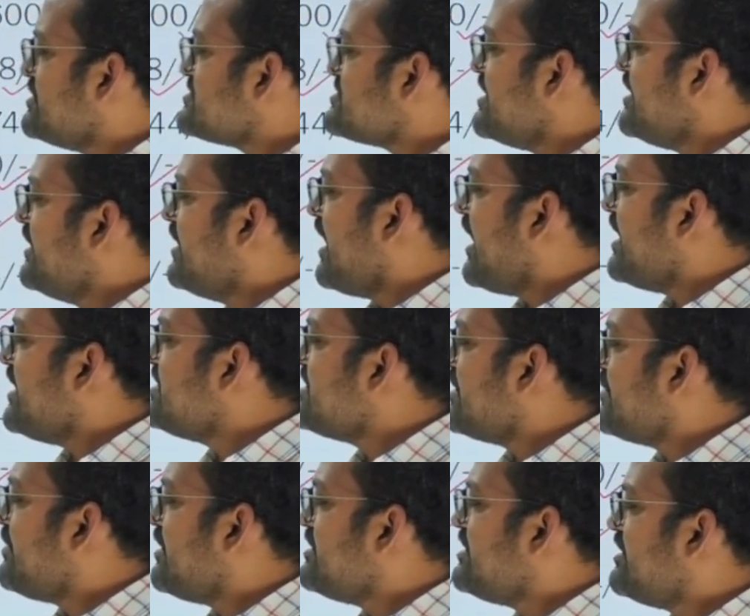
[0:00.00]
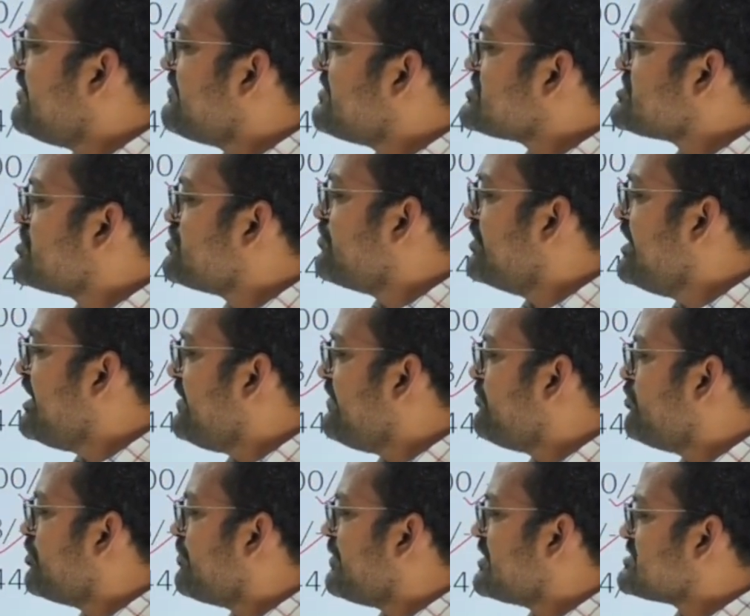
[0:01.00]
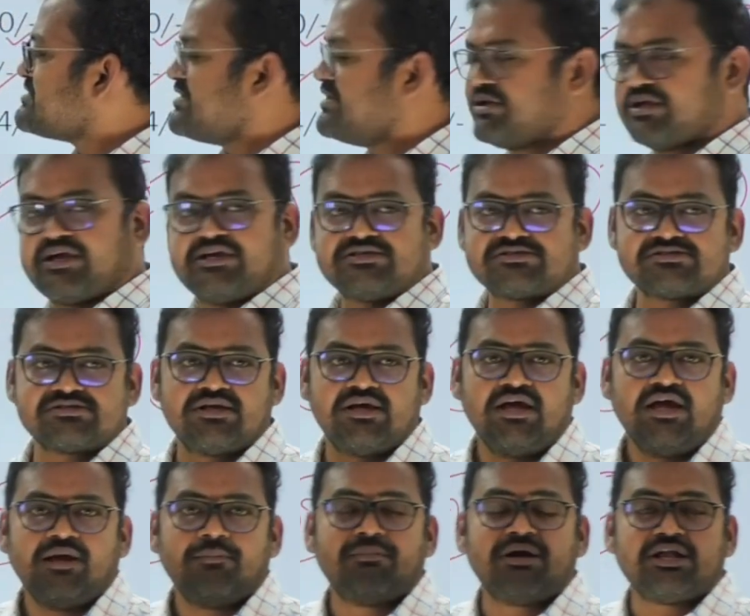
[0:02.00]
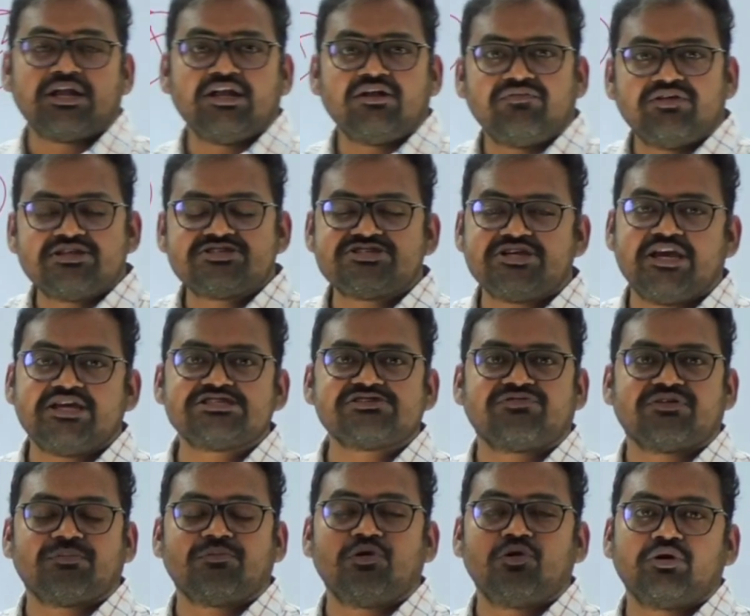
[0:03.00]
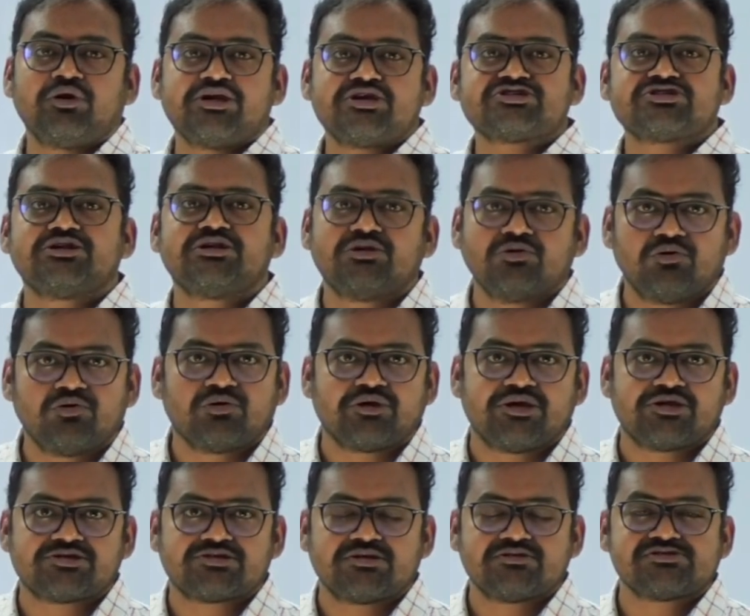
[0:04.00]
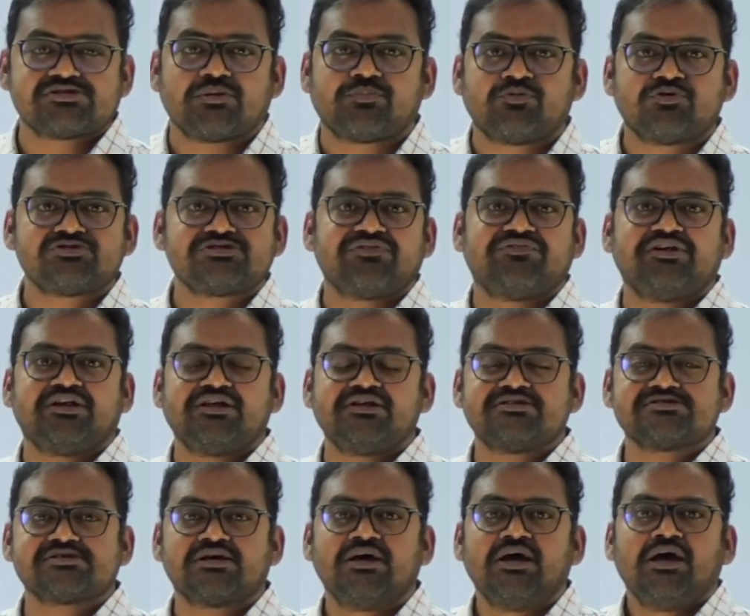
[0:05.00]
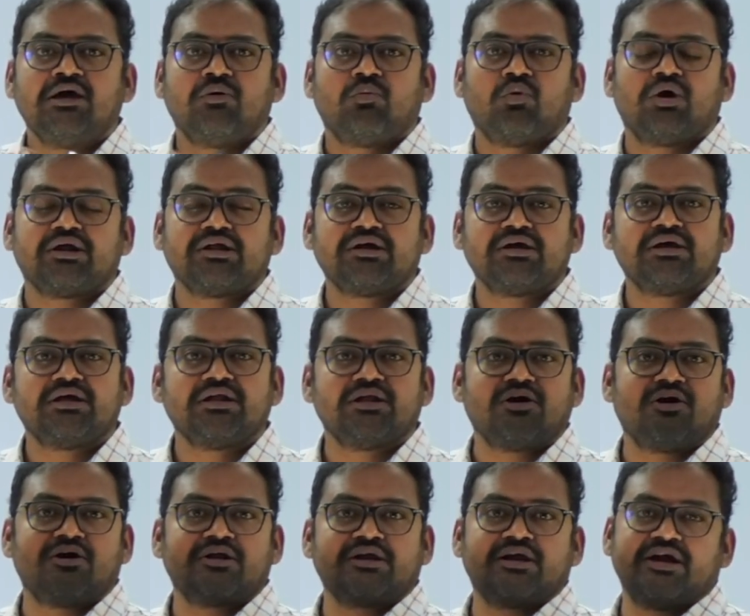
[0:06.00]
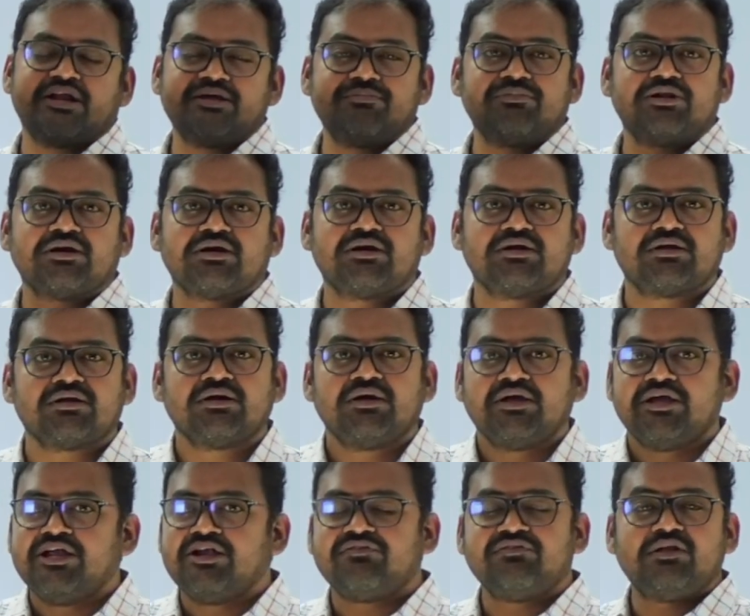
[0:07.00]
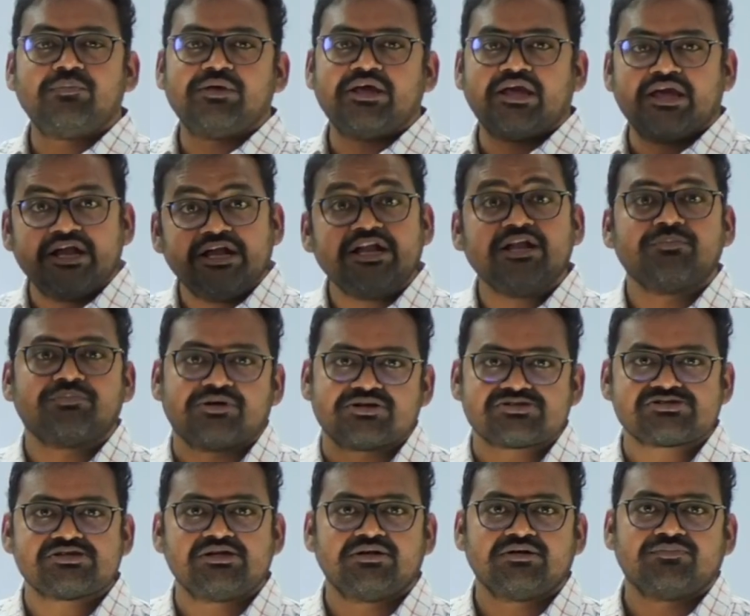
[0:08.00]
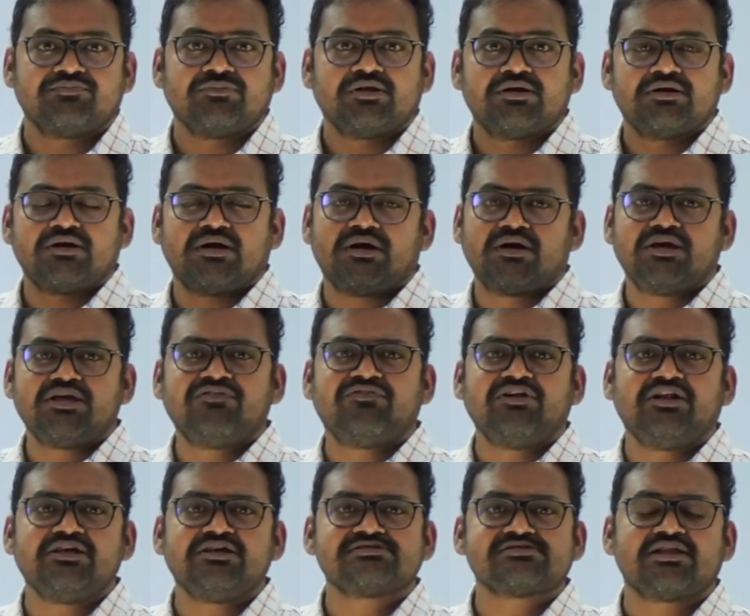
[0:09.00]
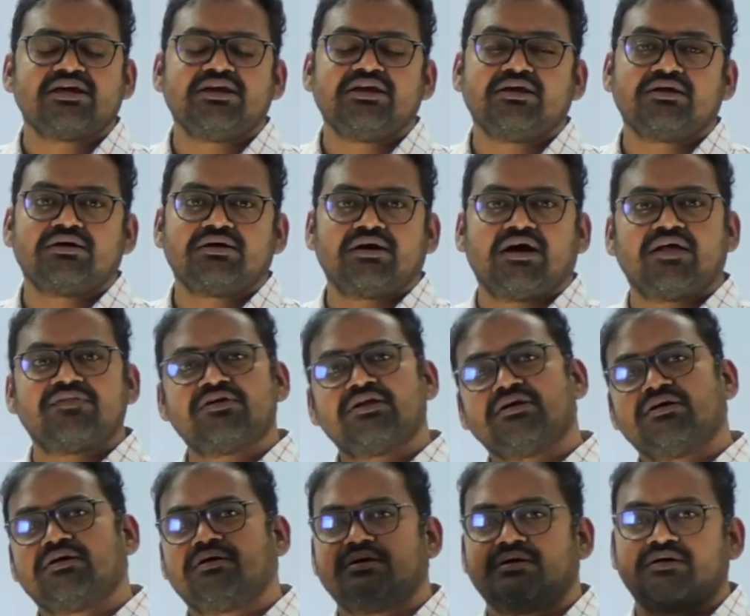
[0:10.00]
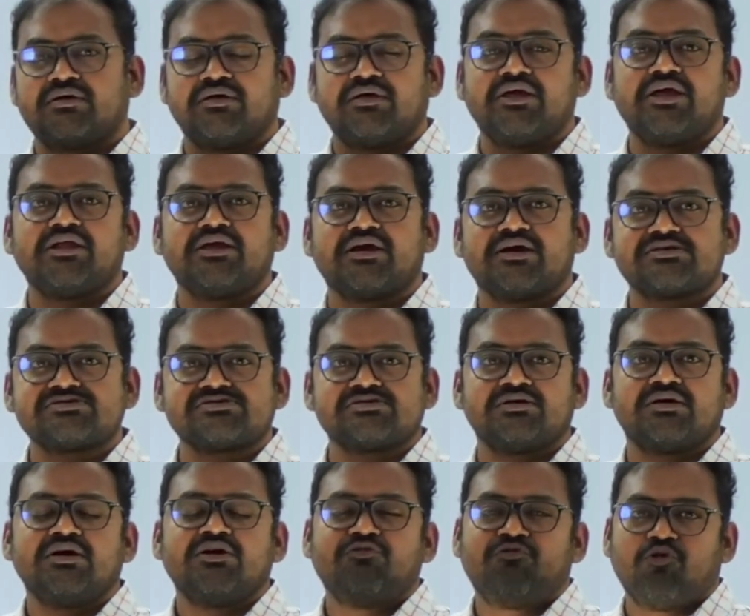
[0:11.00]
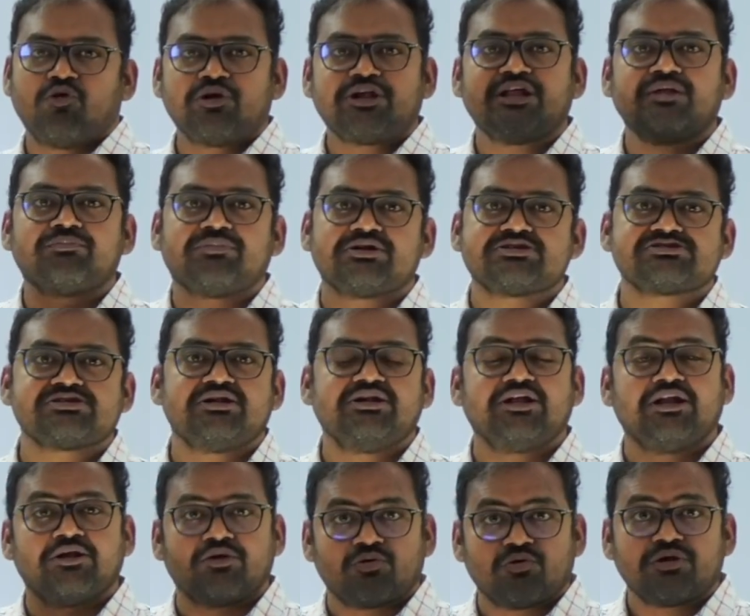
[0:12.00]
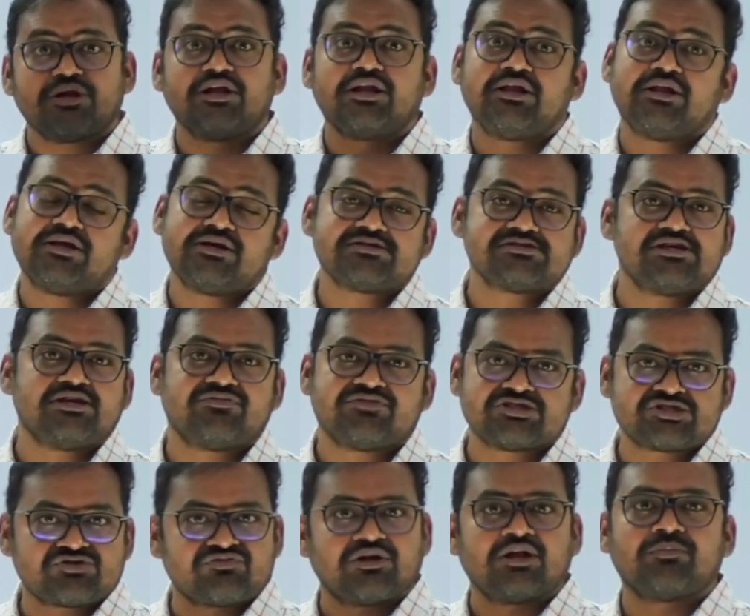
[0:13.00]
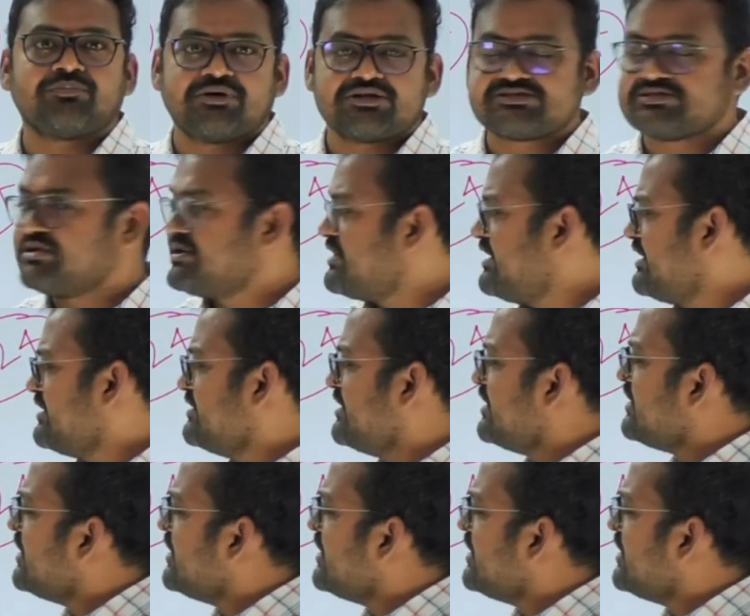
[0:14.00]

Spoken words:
in Hyderabad it was 24%, guys, but it will change from location to location. Suppose if it is Warangal or Karimnagar, it will be 18%. If it is like other areas, 14%, in rural areas it was 12%, like that.